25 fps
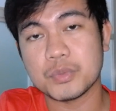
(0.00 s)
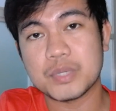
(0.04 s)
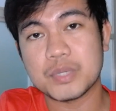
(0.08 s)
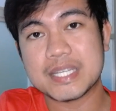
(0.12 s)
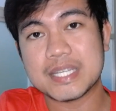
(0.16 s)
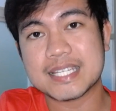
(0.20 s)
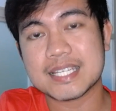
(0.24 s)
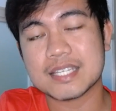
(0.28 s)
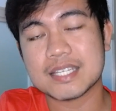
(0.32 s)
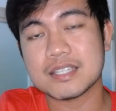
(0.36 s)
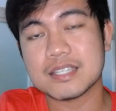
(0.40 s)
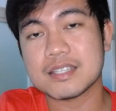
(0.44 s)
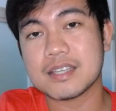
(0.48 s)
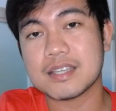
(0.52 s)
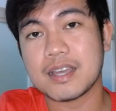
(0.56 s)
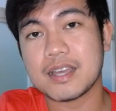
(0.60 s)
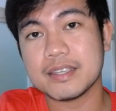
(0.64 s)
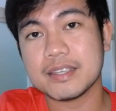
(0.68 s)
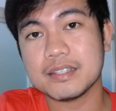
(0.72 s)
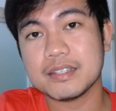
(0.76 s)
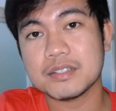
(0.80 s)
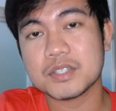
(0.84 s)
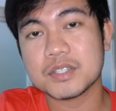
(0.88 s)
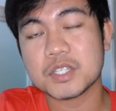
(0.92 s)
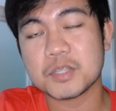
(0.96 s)
the recent
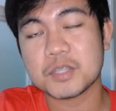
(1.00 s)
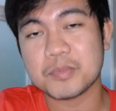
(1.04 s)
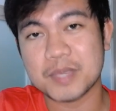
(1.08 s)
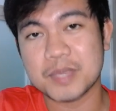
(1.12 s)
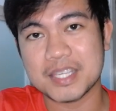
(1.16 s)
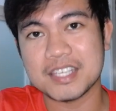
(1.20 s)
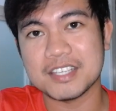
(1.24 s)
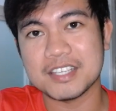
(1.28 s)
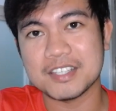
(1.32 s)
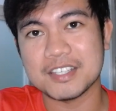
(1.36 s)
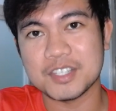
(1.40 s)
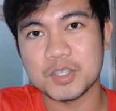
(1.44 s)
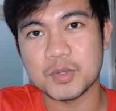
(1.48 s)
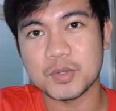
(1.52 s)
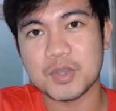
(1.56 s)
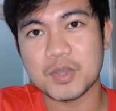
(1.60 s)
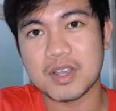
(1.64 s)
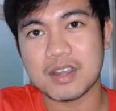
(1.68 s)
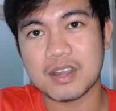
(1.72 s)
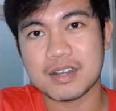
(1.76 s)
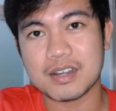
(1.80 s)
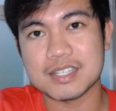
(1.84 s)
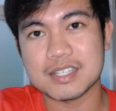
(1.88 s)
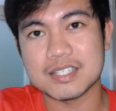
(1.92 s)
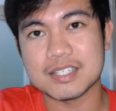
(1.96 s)
IELTS speaking cue
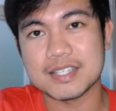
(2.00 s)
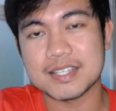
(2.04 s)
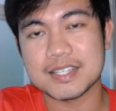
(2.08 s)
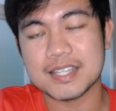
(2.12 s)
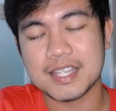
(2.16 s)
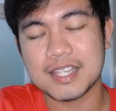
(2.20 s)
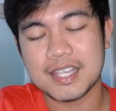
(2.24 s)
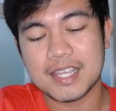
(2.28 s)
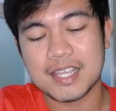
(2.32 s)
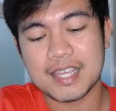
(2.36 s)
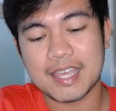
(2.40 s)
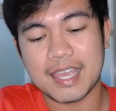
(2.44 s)
cards